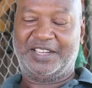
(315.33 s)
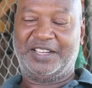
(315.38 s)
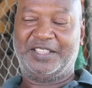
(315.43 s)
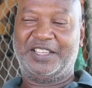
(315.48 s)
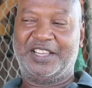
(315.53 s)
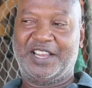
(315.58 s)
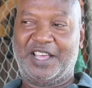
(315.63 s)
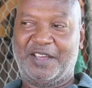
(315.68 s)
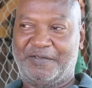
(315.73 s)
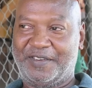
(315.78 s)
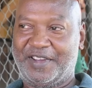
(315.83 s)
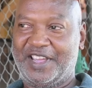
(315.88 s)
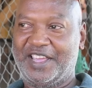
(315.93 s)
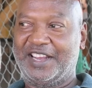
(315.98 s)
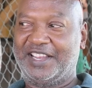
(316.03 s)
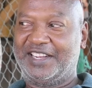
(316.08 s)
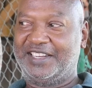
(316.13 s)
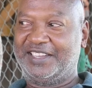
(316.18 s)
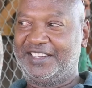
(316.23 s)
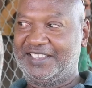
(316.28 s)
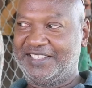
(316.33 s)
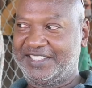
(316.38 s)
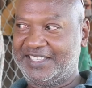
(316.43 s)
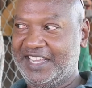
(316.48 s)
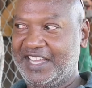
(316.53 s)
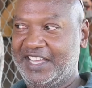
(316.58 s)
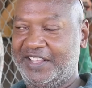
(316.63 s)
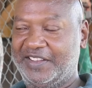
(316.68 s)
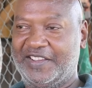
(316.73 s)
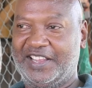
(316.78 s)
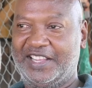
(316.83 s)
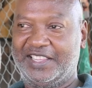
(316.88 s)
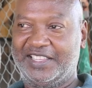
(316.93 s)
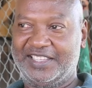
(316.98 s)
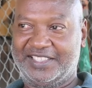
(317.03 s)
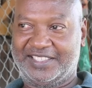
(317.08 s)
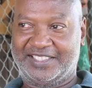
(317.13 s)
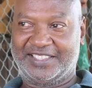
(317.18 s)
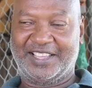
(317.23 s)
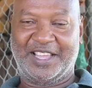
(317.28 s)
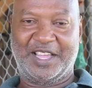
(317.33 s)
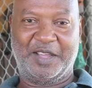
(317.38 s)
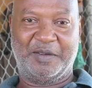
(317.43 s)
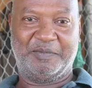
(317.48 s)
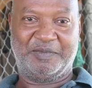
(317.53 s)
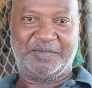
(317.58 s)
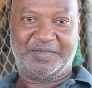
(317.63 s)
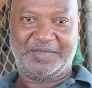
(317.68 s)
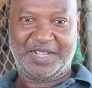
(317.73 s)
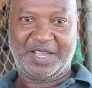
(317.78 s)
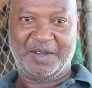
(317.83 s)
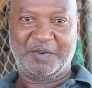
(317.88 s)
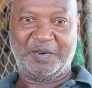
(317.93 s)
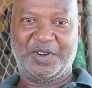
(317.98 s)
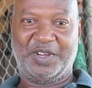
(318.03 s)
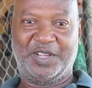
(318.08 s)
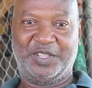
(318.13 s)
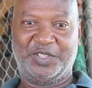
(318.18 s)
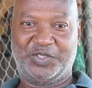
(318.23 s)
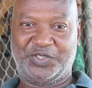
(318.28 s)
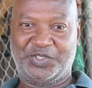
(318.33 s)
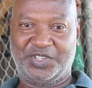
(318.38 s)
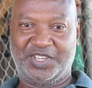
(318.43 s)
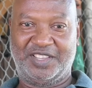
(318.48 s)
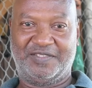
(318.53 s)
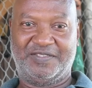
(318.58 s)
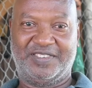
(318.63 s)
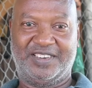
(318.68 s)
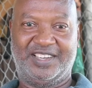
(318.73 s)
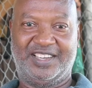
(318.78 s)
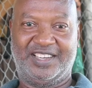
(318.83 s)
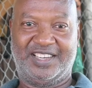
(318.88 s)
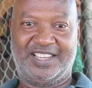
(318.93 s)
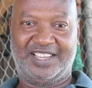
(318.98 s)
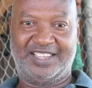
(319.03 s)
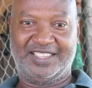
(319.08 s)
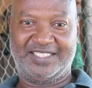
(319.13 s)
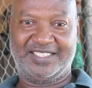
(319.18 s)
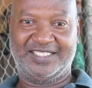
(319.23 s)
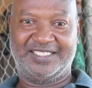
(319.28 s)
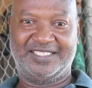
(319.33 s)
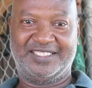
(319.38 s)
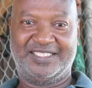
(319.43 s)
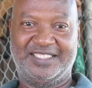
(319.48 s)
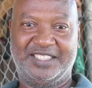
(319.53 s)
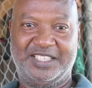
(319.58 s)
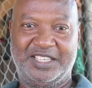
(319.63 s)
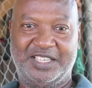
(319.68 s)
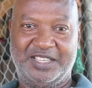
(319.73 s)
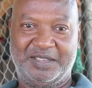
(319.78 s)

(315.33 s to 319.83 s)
Until I finally decided, well, this time I'm going straight for the license.